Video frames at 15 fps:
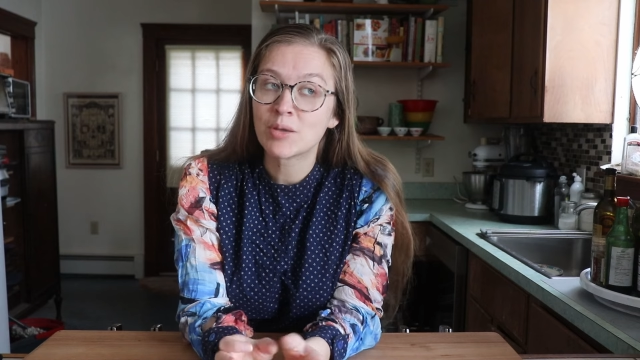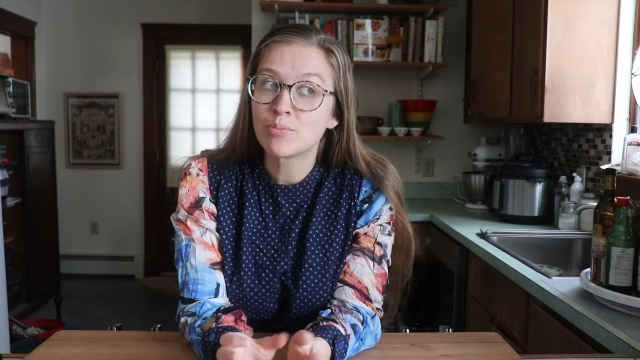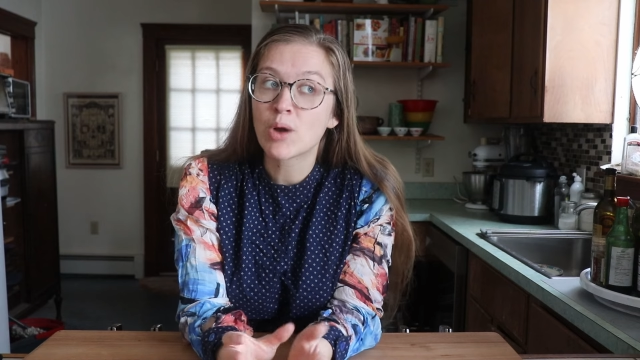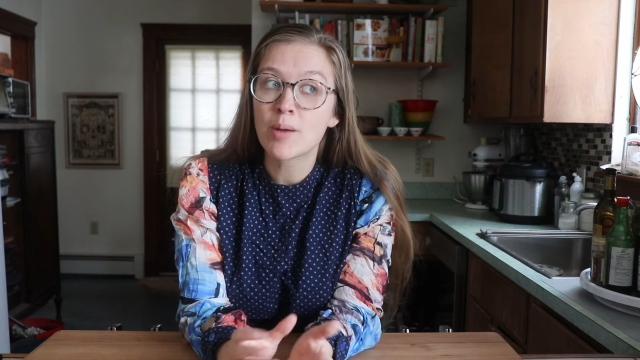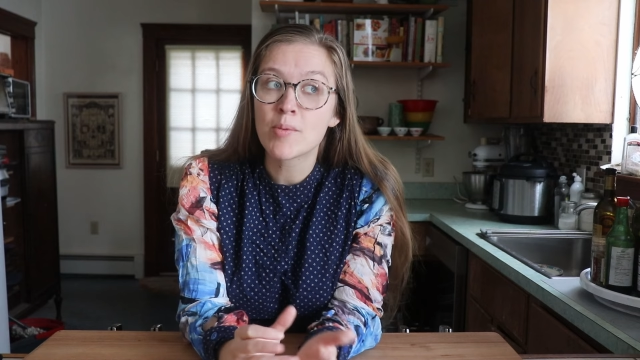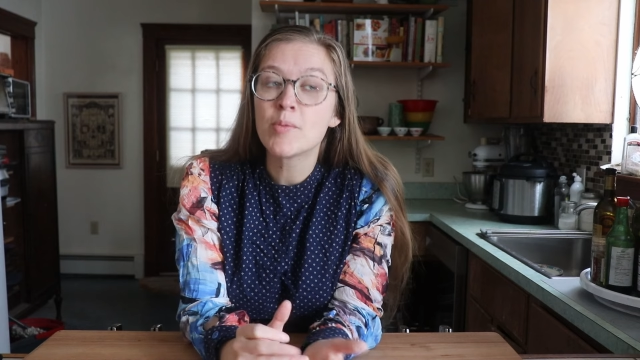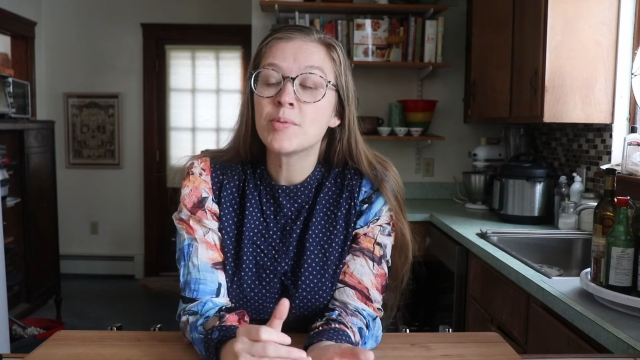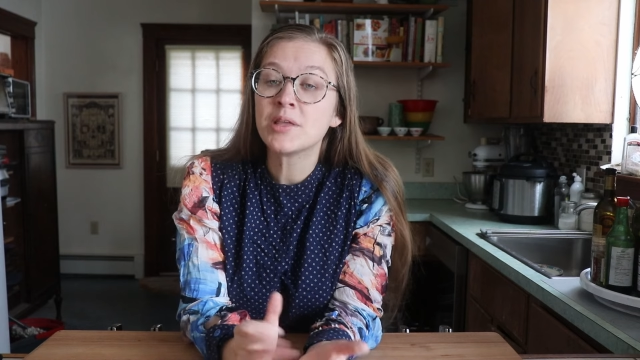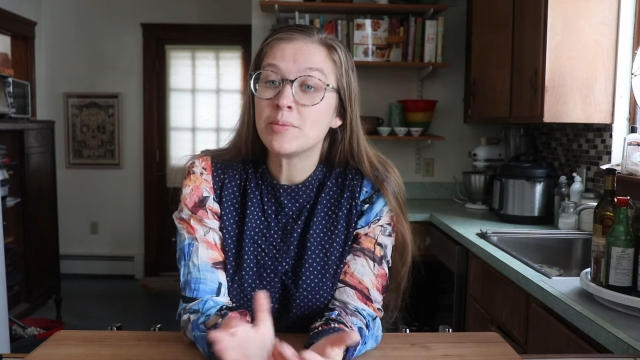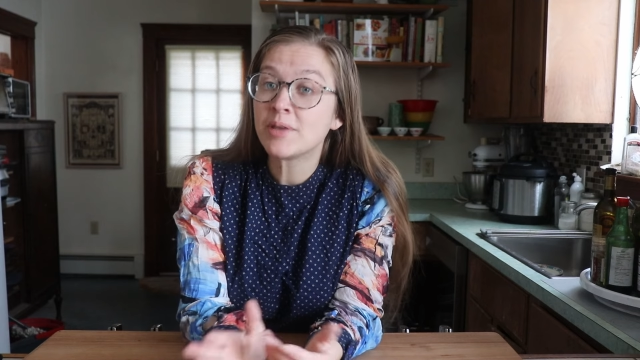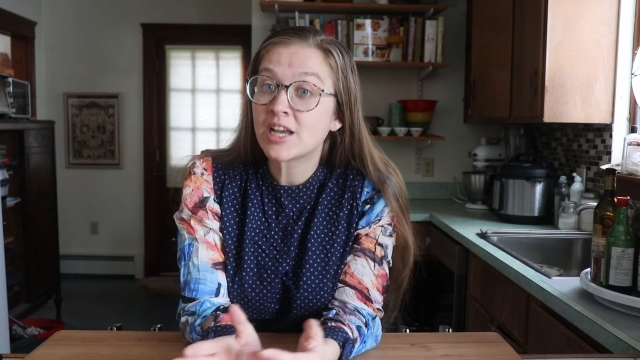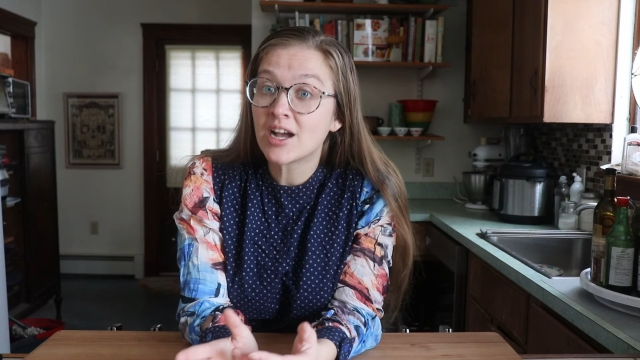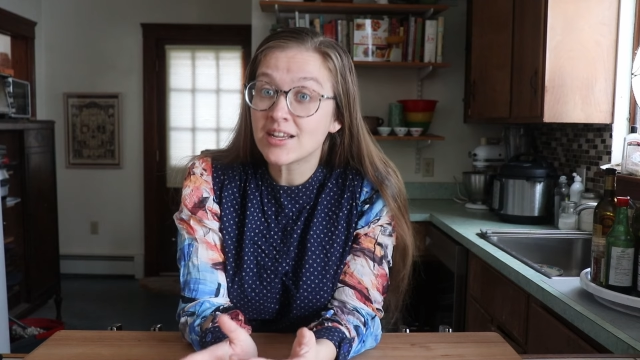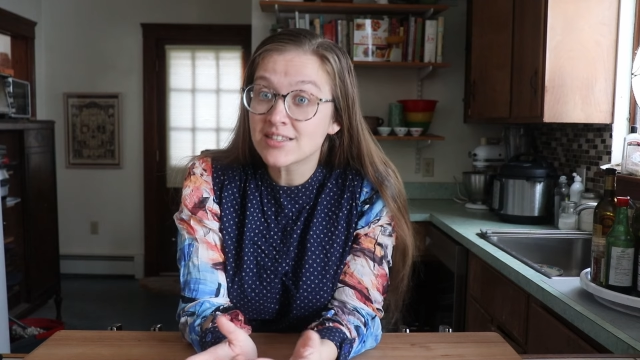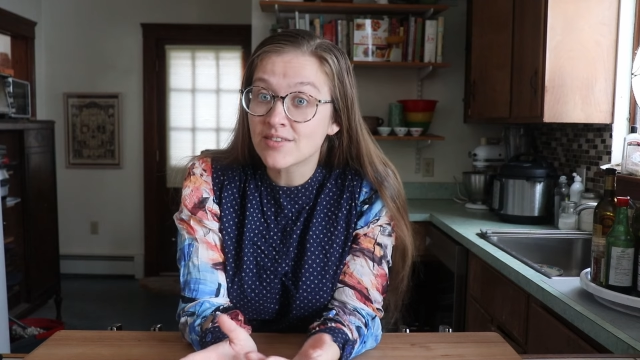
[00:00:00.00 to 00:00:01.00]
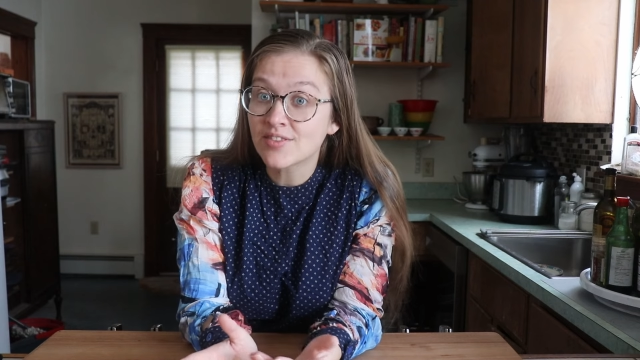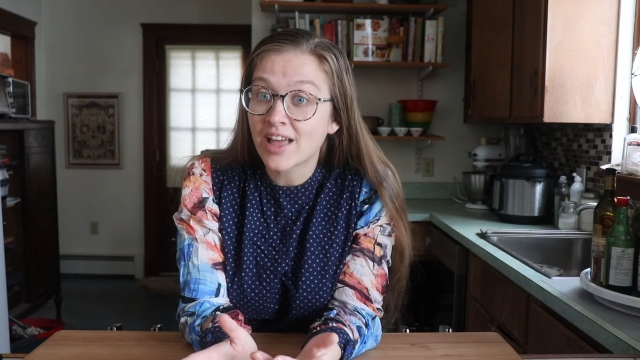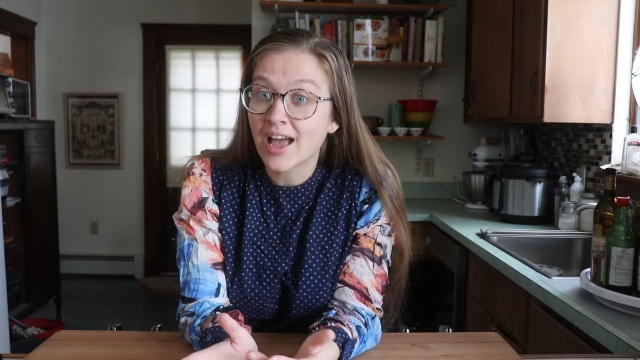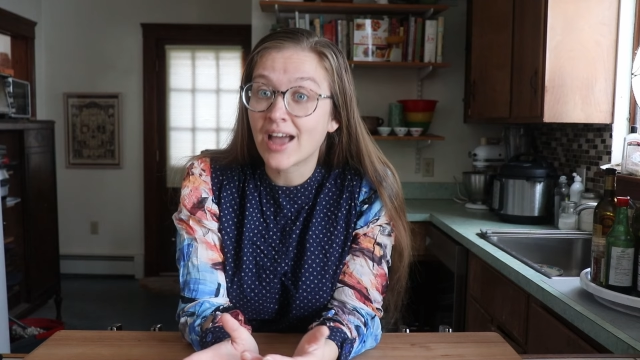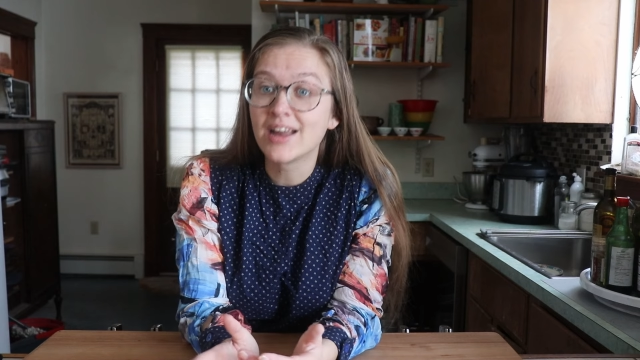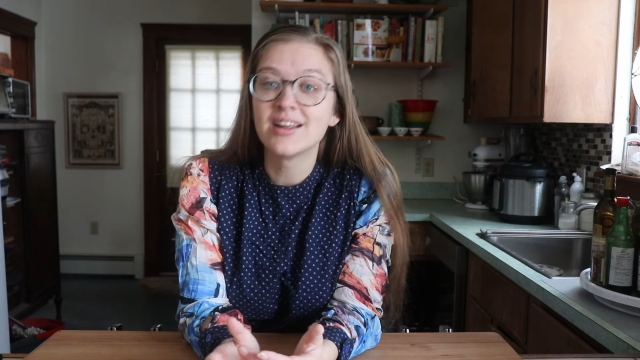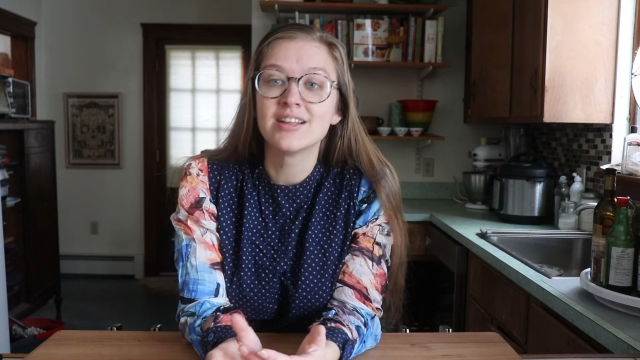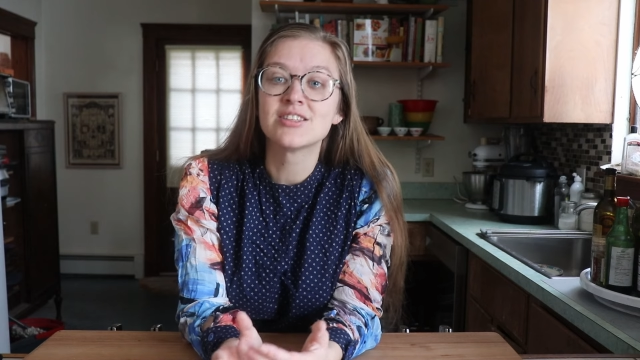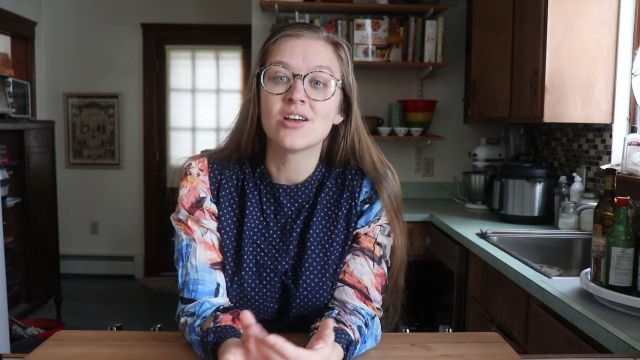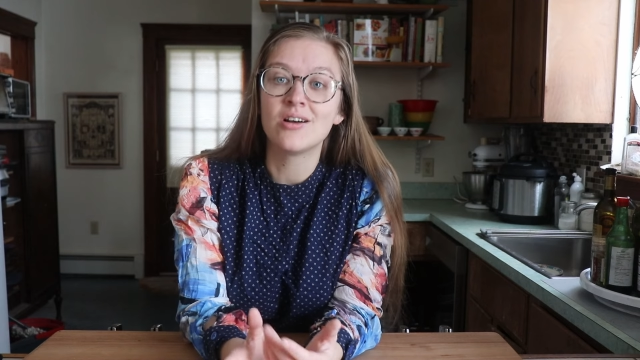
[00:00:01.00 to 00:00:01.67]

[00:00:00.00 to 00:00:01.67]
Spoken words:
Probably because of that, it's